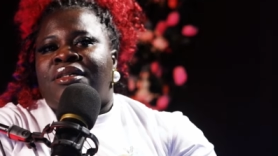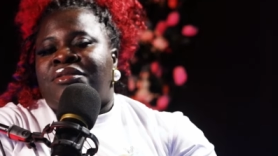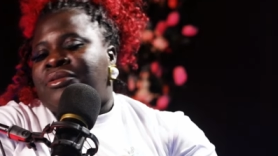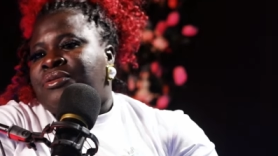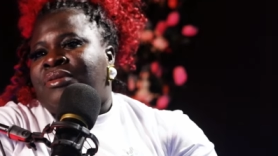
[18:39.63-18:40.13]

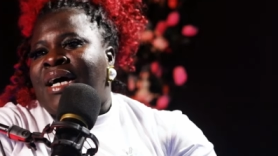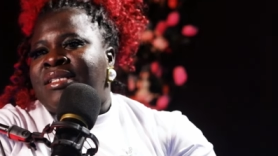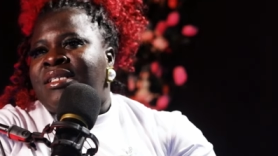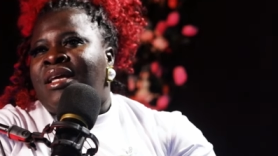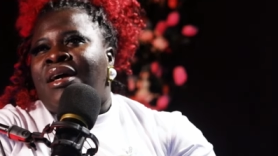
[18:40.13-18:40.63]
So
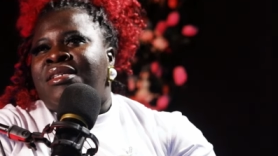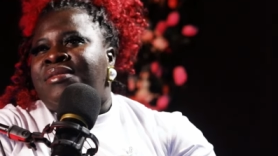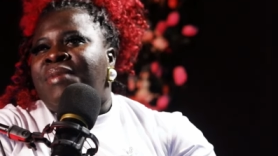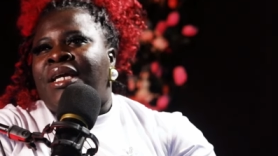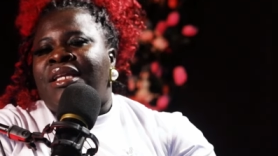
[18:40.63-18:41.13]
Aseda
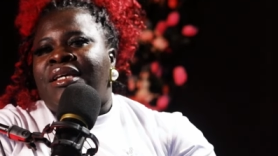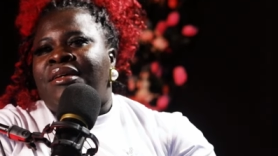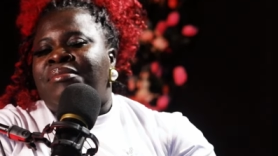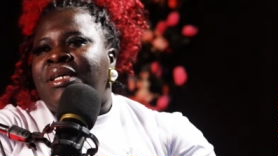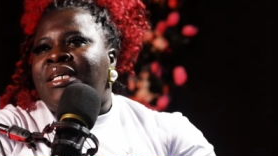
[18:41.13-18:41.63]
is
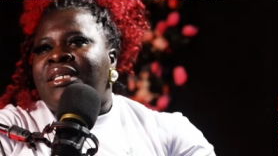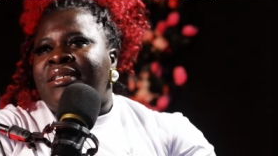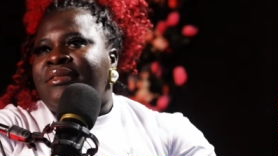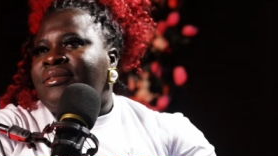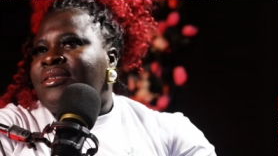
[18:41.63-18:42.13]
mainly
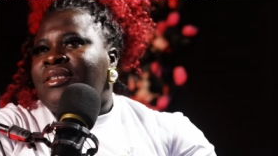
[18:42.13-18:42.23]
me